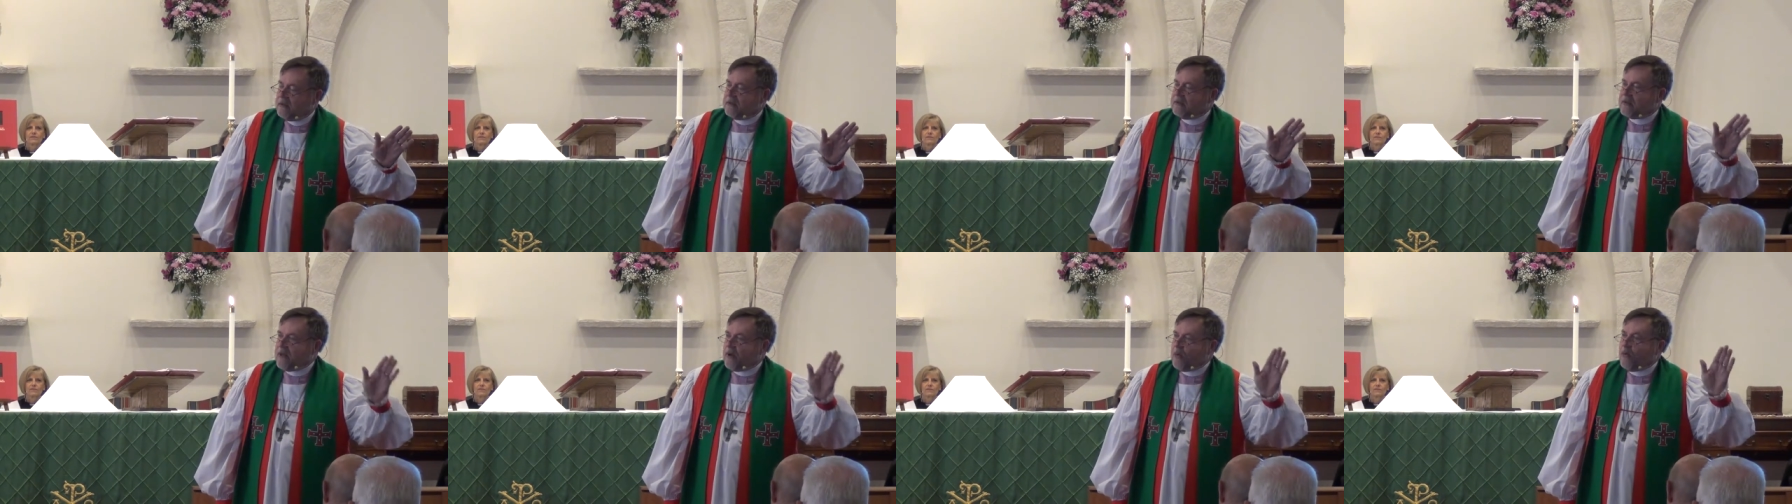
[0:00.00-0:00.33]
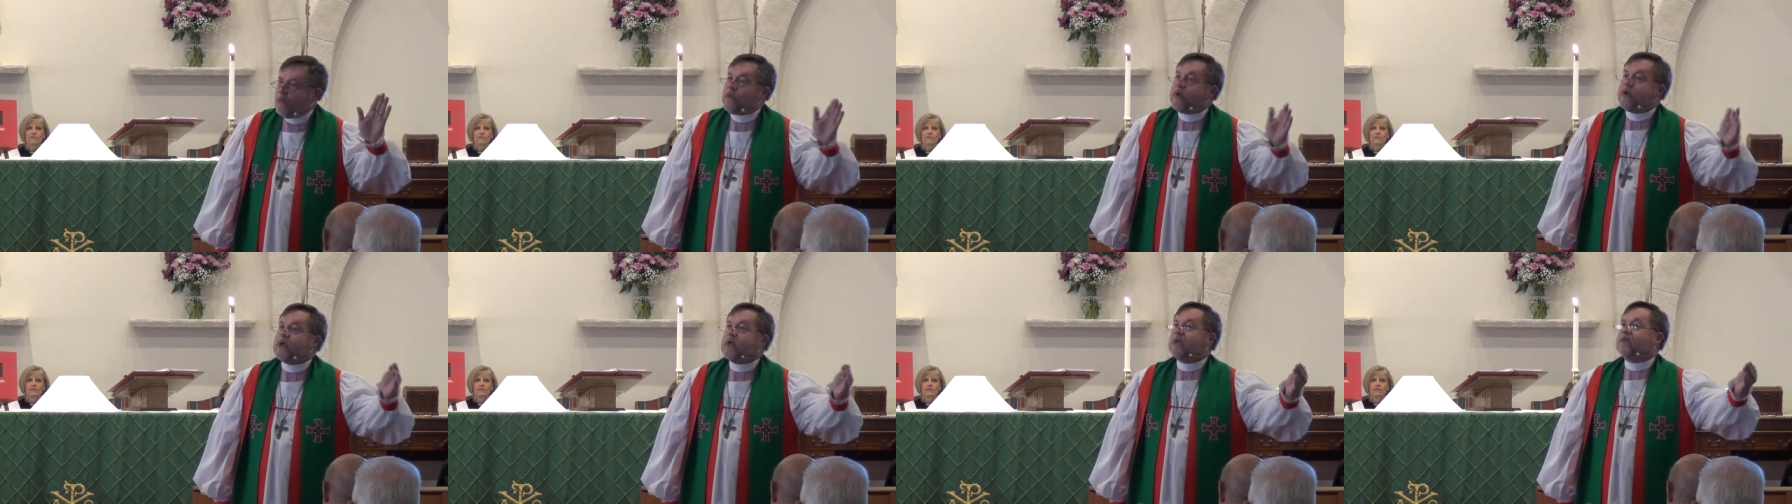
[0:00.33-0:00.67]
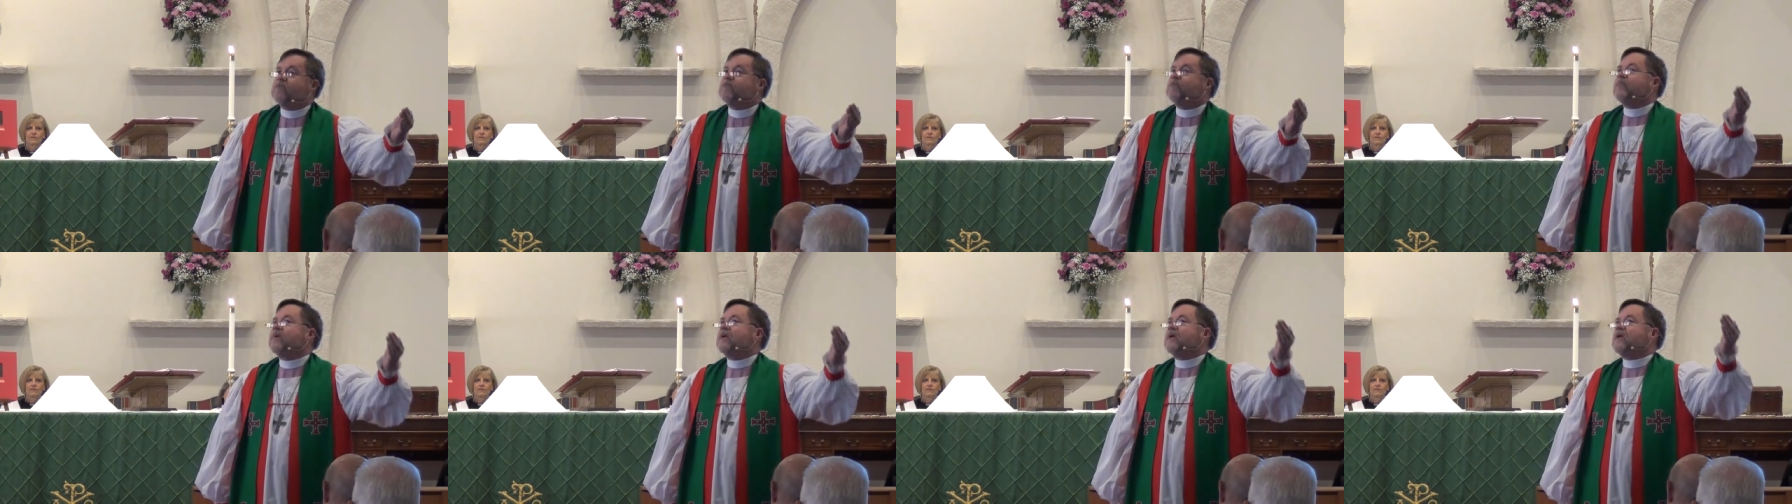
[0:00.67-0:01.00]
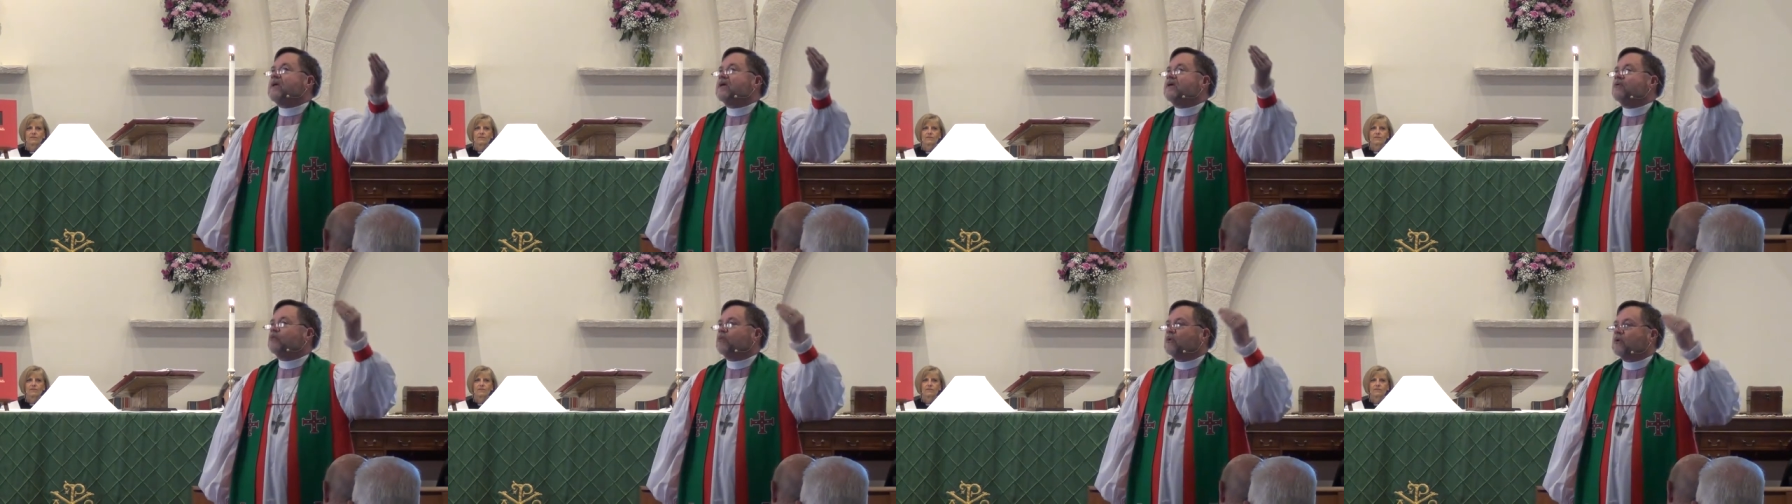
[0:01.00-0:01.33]
that we can
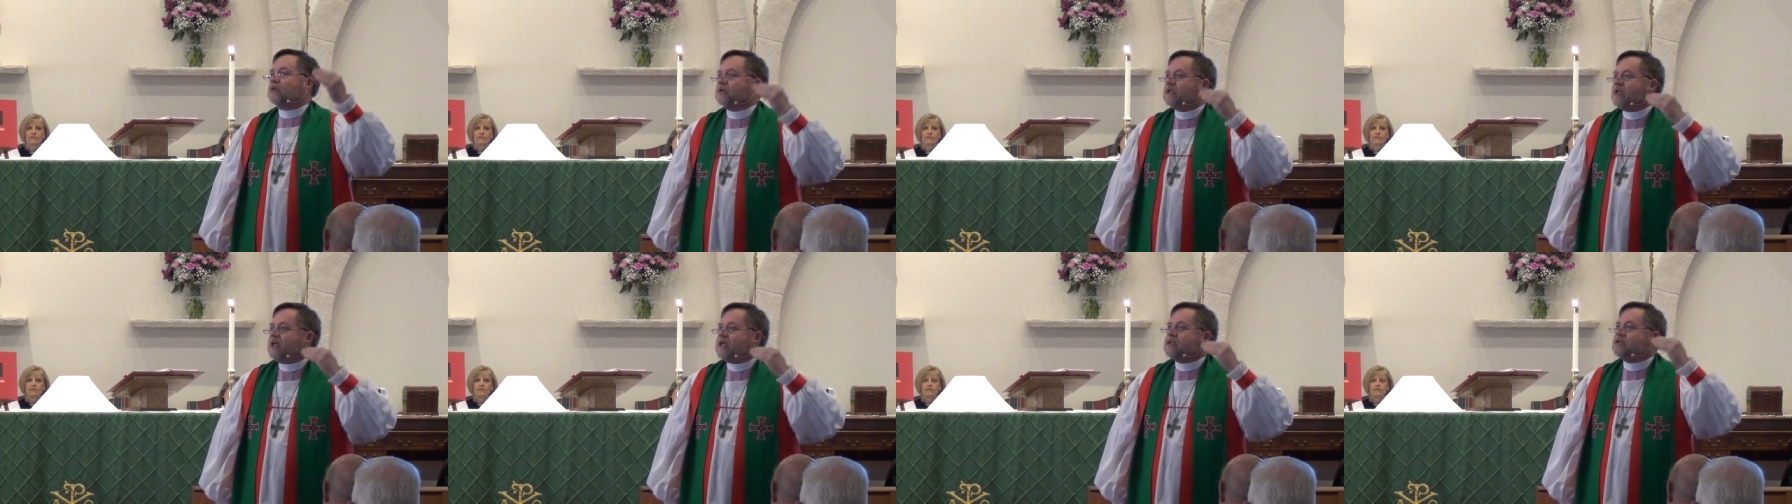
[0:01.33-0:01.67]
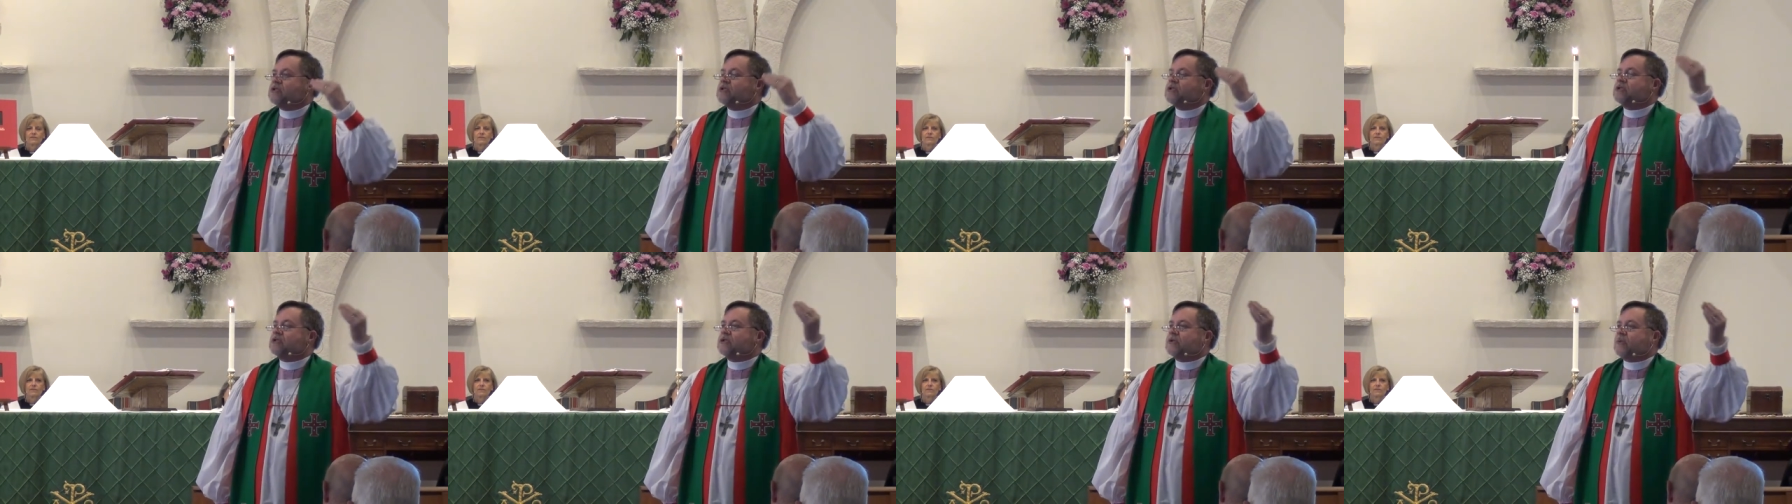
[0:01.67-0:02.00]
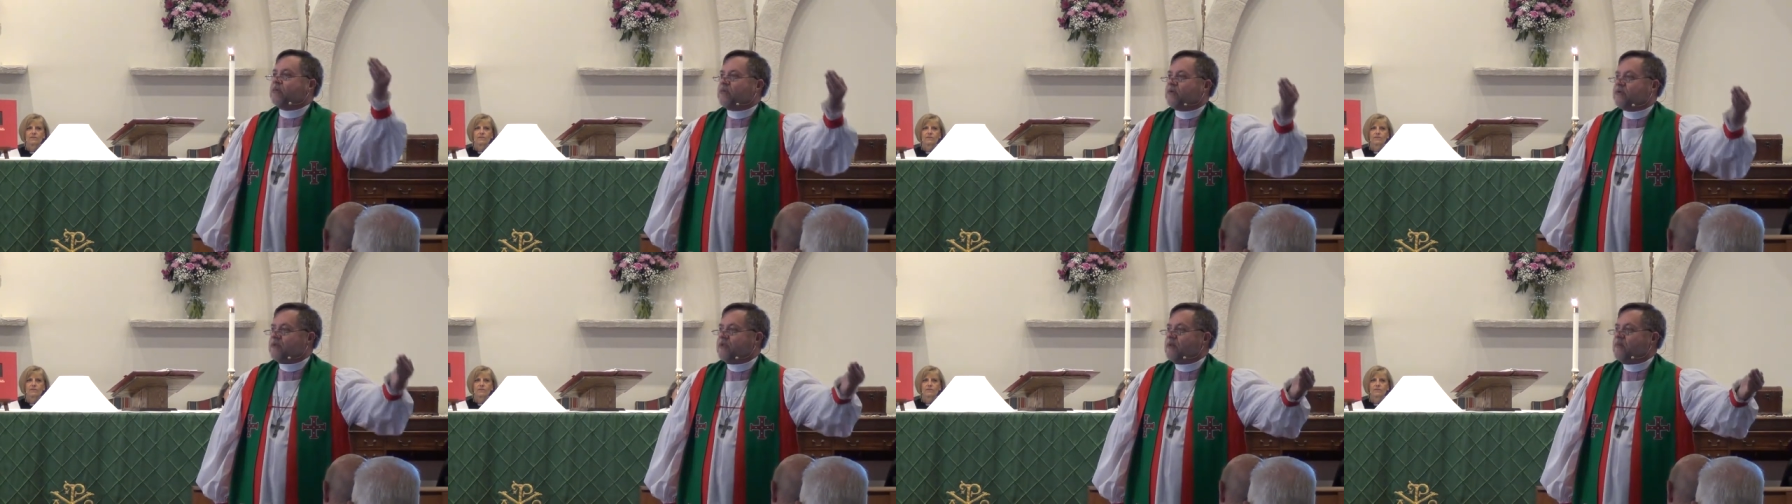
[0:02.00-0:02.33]
be in relationship with